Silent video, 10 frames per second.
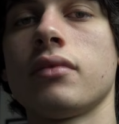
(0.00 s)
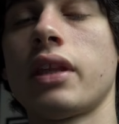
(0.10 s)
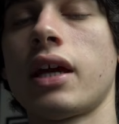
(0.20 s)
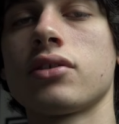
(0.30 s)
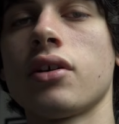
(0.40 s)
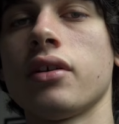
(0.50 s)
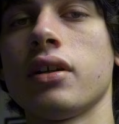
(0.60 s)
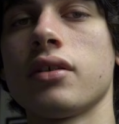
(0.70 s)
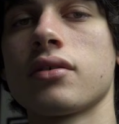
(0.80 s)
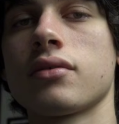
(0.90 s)
That's all
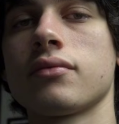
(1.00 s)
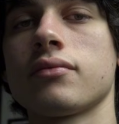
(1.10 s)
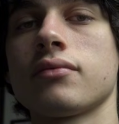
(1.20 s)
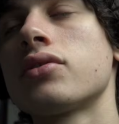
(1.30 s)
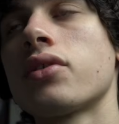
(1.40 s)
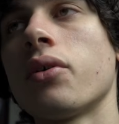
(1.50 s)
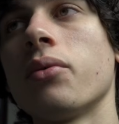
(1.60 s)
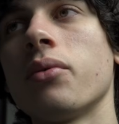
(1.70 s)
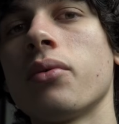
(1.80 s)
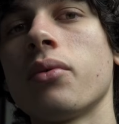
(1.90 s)
it is.
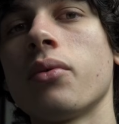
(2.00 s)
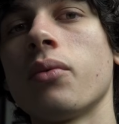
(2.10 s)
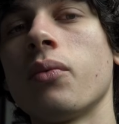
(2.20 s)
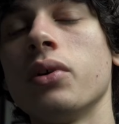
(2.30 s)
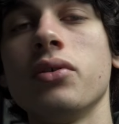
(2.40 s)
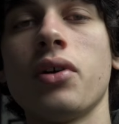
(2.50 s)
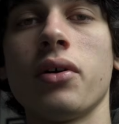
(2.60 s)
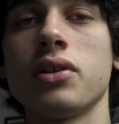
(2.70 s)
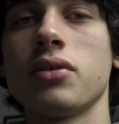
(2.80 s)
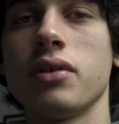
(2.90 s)
So when you go
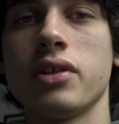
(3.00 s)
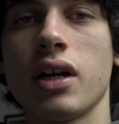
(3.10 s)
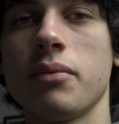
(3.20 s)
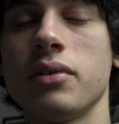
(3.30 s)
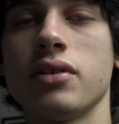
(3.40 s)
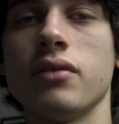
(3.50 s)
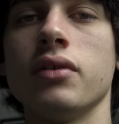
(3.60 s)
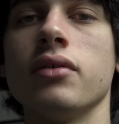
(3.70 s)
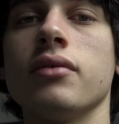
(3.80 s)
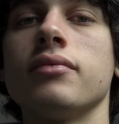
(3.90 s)
into a job
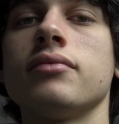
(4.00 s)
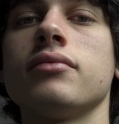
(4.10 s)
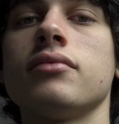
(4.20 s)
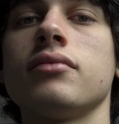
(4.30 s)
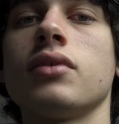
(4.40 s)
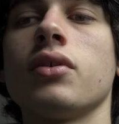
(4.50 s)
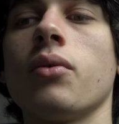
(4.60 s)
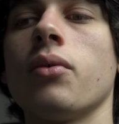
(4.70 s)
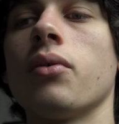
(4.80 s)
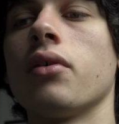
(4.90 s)
interview,
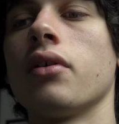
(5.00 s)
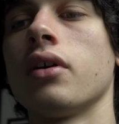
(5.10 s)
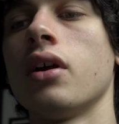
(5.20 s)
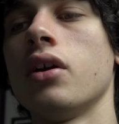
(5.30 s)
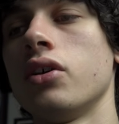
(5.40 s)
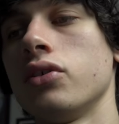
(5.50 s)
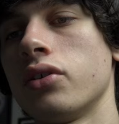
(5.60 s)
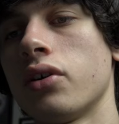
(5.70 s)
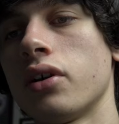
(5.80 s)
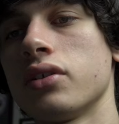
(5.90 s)
or you're
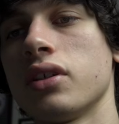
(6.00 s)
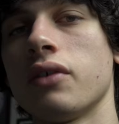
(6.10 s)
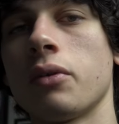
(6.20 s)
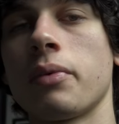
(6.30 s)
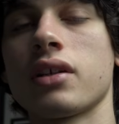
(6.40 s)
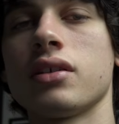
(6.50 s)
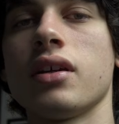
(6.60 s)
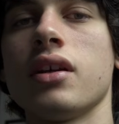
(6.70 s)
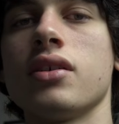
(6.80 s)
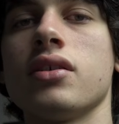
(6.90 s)
going to give a
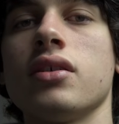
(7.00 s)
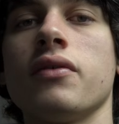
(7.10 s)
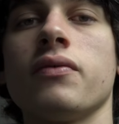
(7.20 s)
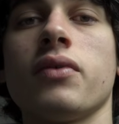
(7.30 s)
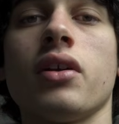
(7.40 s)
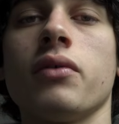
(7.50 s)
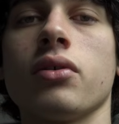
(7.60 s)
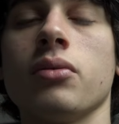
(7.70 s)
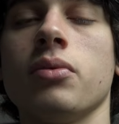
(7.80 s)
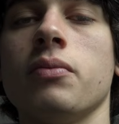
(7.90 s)
presentation in front of a
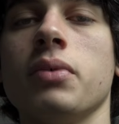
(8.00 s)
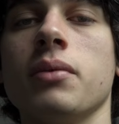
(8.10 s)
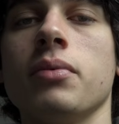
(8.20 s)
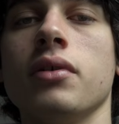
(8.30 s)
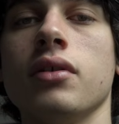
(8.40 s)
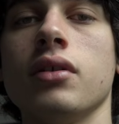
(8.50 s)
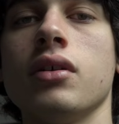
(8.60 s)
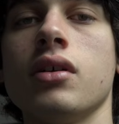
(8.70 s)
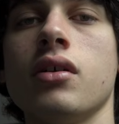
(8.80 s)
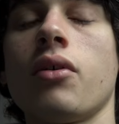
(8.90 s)
group of people,
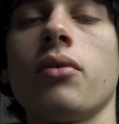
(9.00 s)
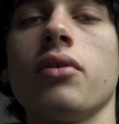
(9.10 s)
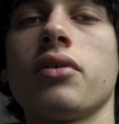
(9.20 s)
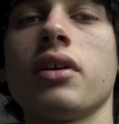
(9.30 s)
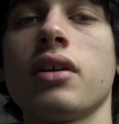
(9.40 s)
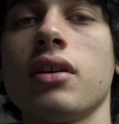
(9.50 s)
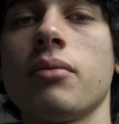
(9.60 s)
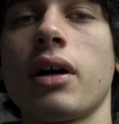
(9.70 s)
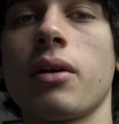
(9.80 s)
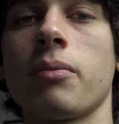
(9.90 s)
or you're thinking
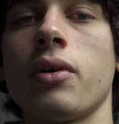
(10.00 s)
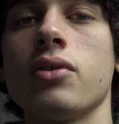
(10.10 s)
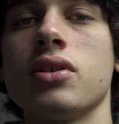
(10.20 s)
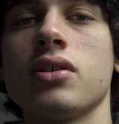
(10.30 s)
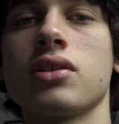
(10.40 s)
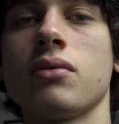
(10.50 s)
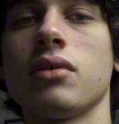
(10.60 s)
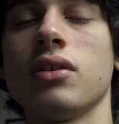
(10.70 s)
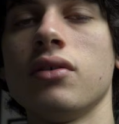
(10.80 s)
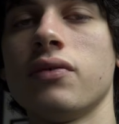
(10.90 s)
about approaching someone
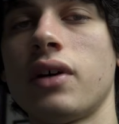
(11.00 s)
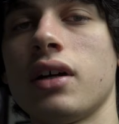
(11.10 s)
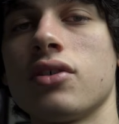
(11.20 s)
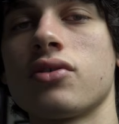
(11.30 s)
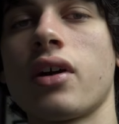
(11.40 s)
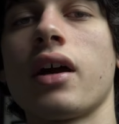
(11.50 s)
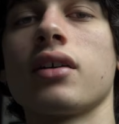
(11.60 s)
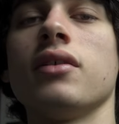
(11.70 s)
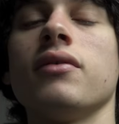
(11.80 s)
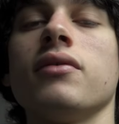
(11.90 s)
that you find
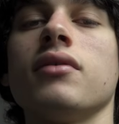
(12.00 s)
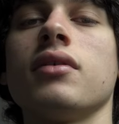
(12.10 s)
attractive,